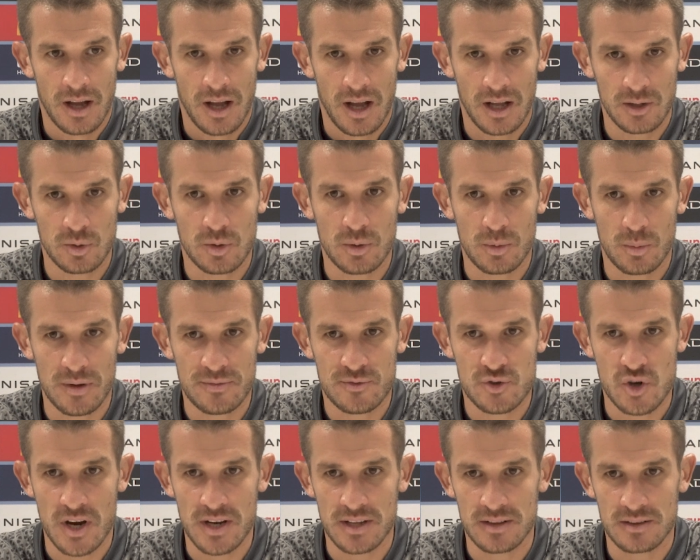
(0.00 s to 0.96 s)
Oh, look, we
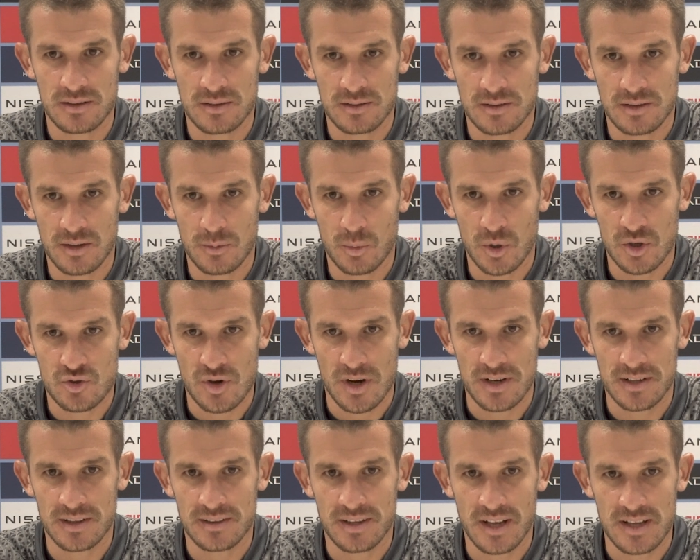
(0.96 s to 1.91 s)

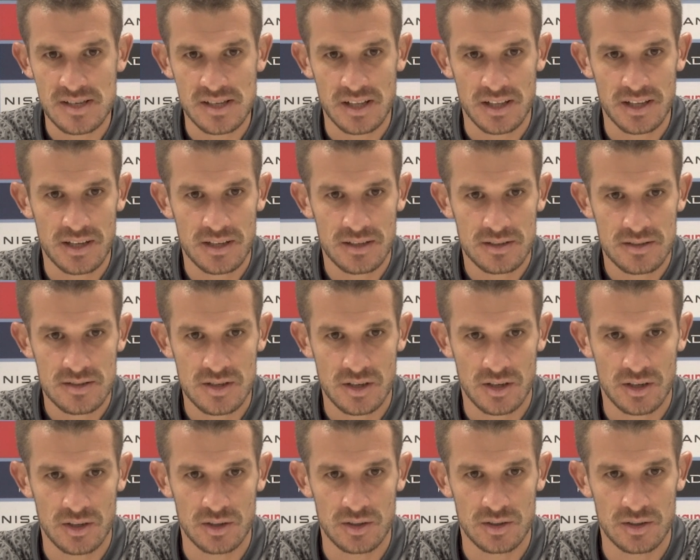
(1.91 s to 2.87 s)
trained intensely,
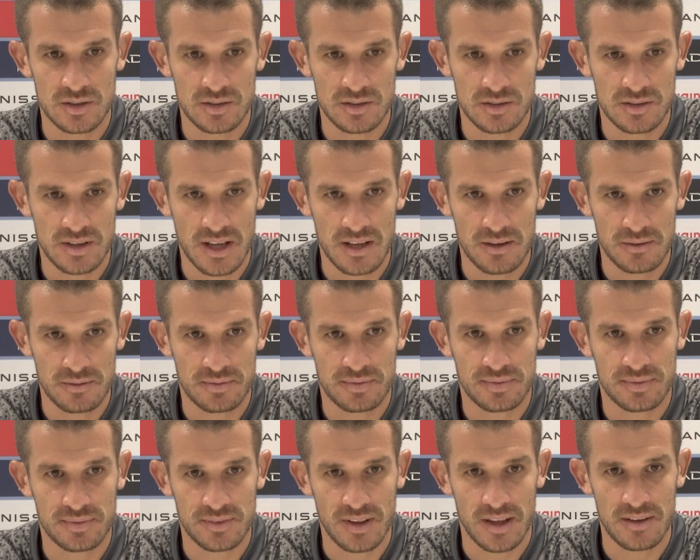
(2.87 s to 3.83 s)
so
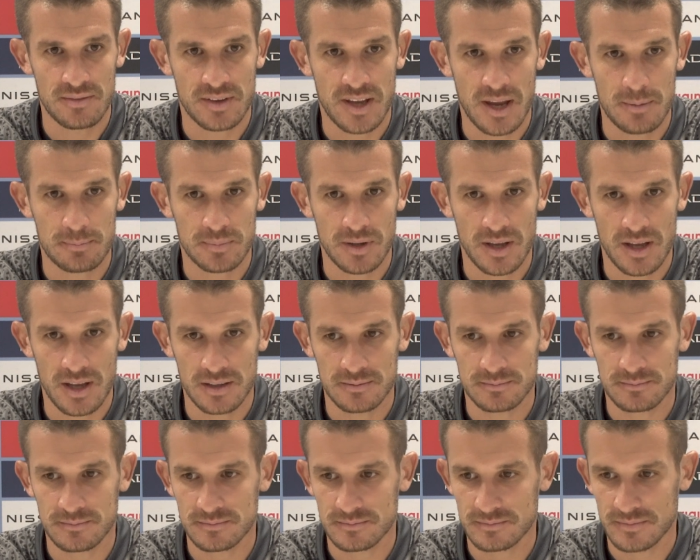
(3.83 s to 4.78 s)
they've kept
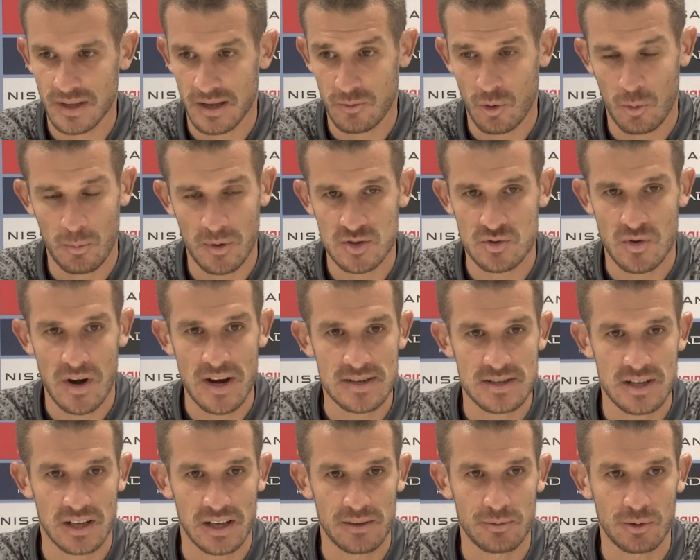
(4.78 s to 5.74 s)
they've almost
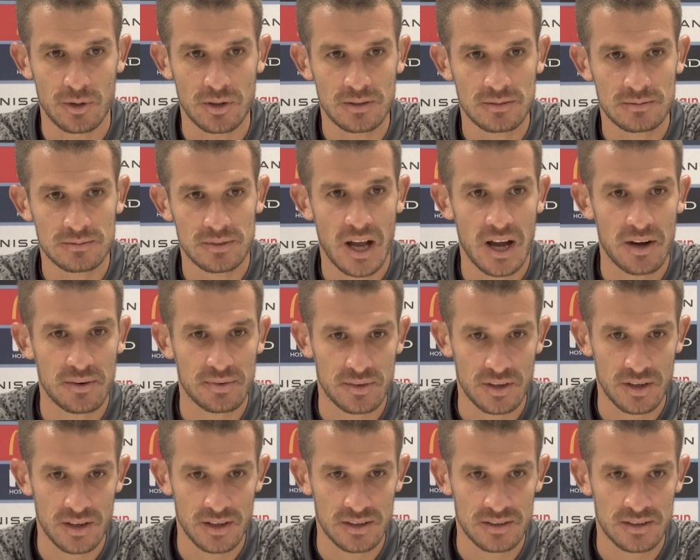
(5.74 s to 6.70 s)
raised the level
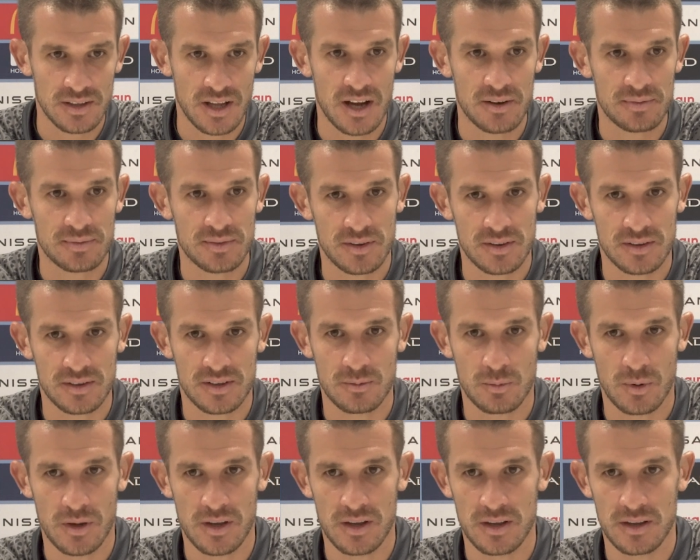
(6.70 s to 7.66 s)
after
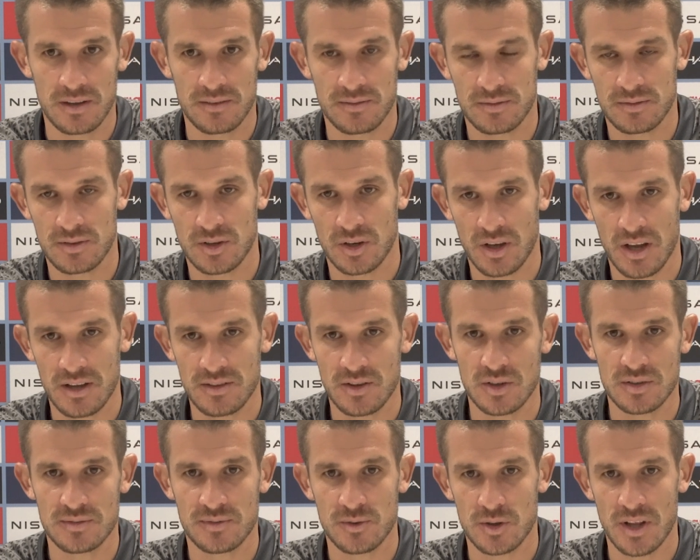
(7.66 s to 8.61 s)
we had
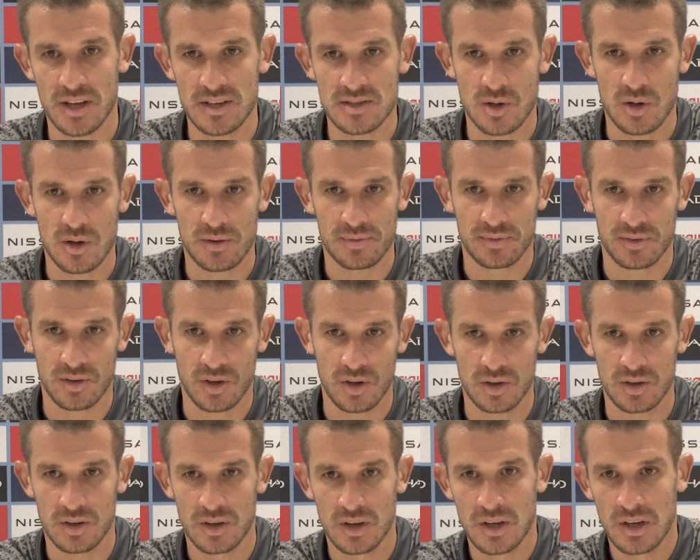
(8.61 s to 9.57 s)
those few days off.
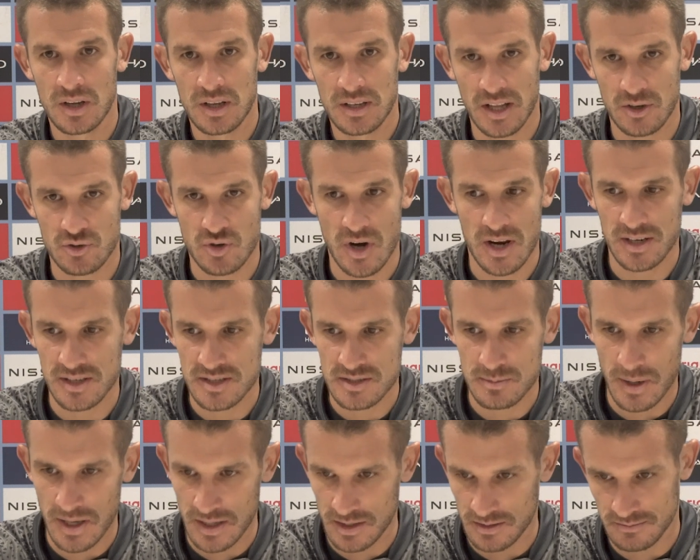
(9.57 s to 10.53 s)
So our
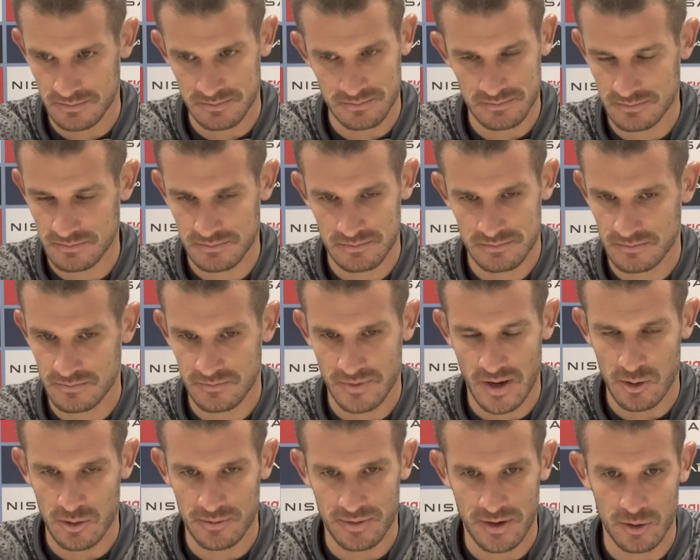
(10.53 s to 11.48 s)
training's been
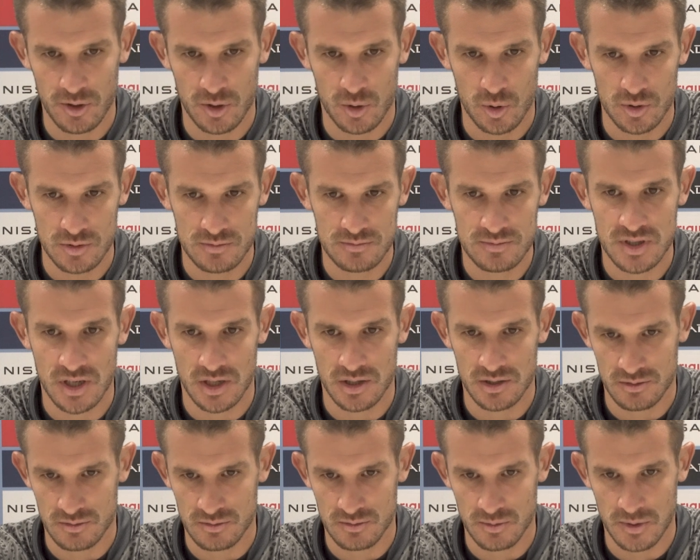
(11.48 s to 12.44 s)
very, very good.
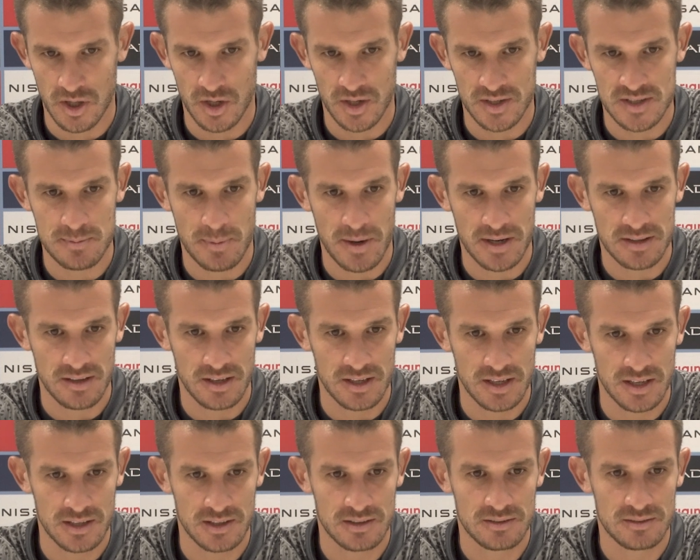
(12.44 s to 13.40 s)
So we don't expect
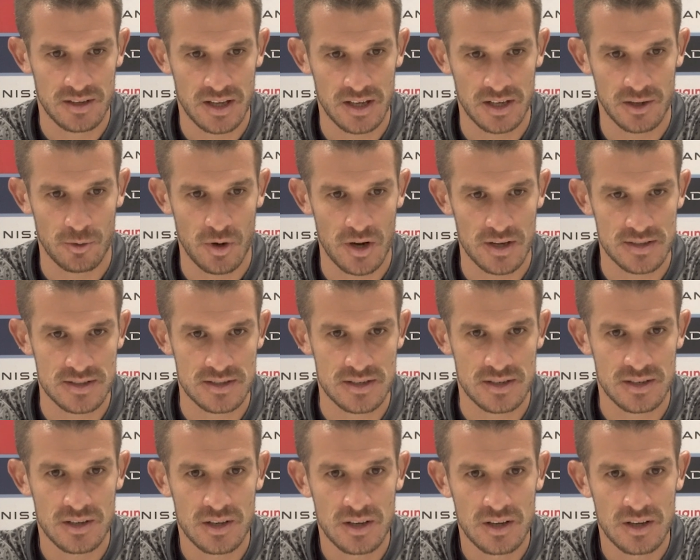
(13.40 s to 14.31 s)
any rust.